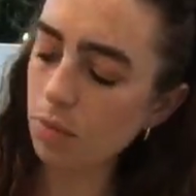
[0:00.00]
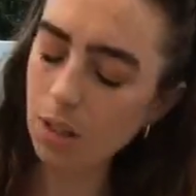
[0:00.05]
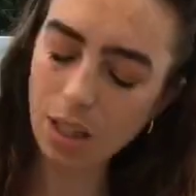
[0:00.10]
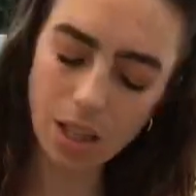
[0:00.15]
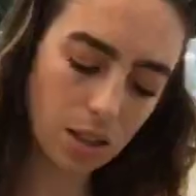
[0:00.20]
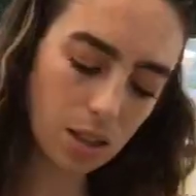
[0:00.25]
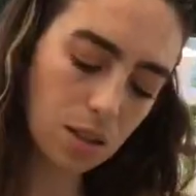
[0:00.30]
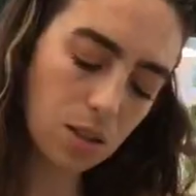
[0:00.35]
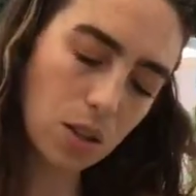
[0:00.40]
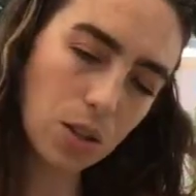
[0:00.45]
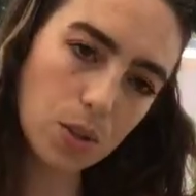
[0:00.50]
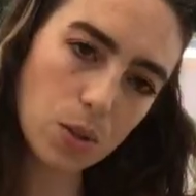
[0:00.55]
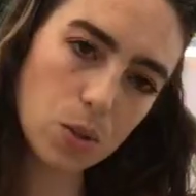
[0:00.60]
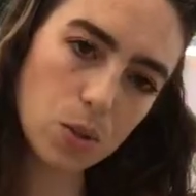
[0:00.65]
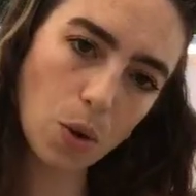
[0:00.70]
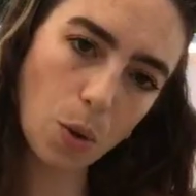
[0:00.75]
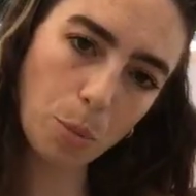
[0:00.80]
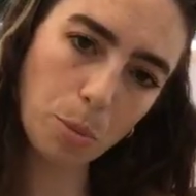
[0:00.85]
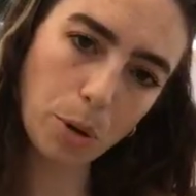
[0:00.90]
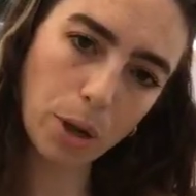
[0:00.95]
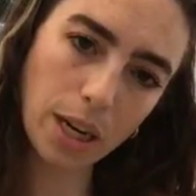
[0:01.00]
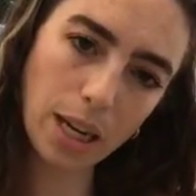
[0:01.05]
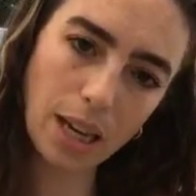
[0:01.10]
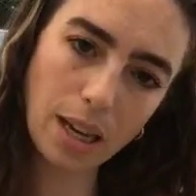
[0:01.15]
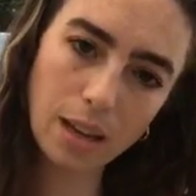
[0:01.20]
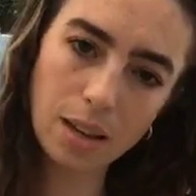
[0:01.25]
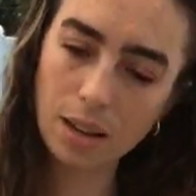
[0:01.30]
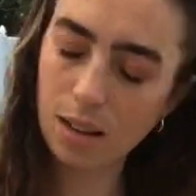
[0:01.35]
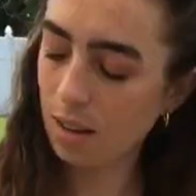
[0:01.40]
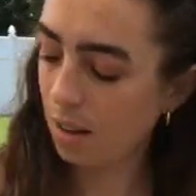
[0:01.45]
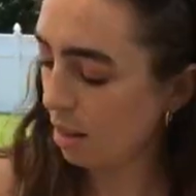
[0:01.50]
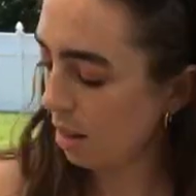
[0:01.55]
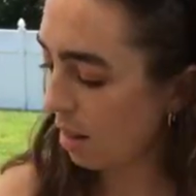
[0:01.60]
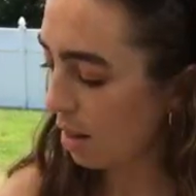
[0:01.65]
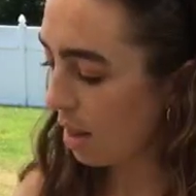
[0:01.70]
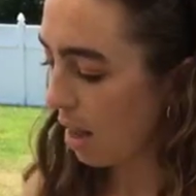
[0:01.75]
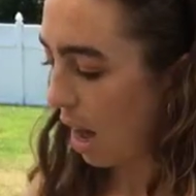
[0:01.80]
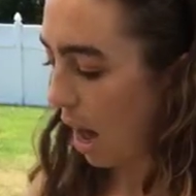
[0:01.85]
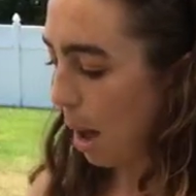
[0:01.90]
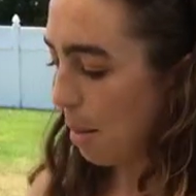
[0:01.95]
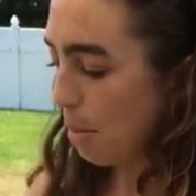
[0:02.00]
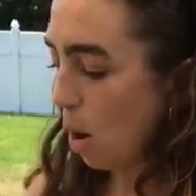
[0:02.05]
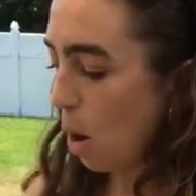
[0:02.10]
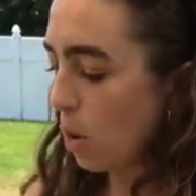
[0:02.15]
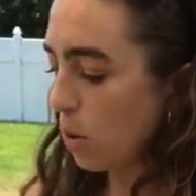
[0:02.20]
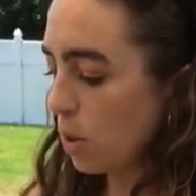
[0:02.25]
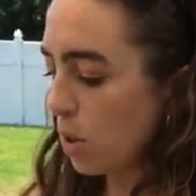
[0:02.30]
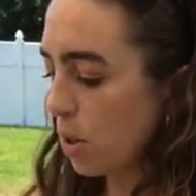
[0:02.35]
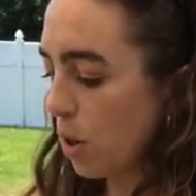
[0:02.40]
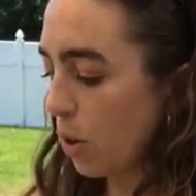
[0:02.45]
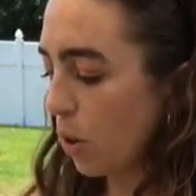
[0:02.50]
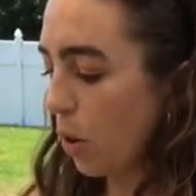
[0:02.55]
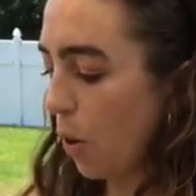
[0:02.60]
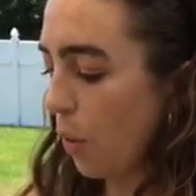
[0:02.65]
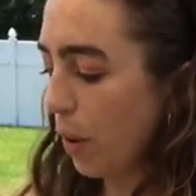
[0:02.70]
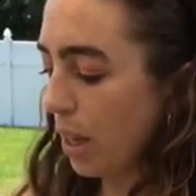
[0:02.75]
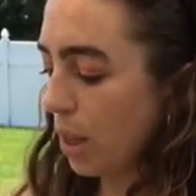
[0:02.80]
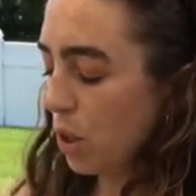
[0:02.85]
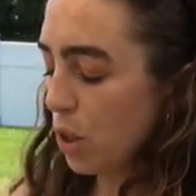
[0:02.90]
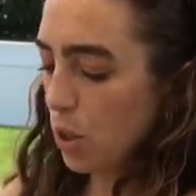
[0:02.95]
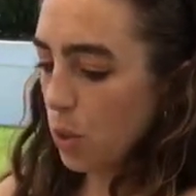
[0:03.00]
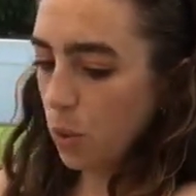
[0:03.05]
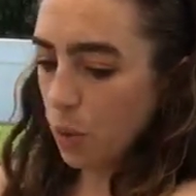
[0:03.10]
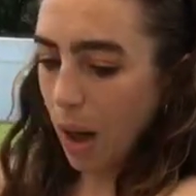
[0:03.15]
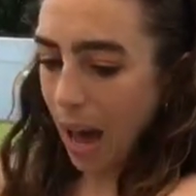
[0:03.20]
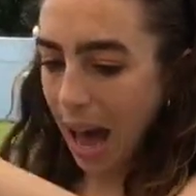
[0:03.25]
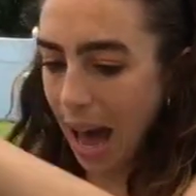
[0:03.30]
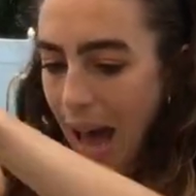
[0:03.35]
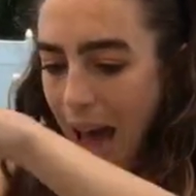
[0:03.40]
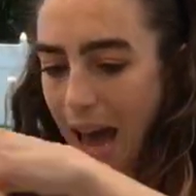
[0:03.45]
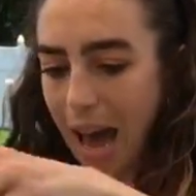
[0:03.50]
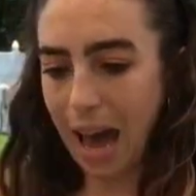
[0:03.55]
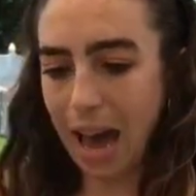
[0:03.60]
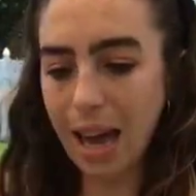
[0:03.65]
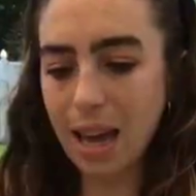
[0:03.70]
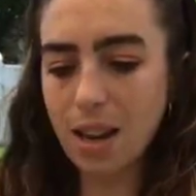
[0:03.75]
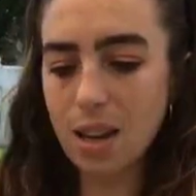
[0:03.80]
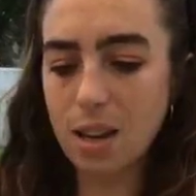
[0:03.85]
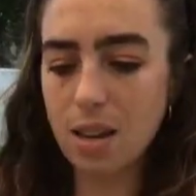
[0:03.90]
This looks so pretty. I'm also going to add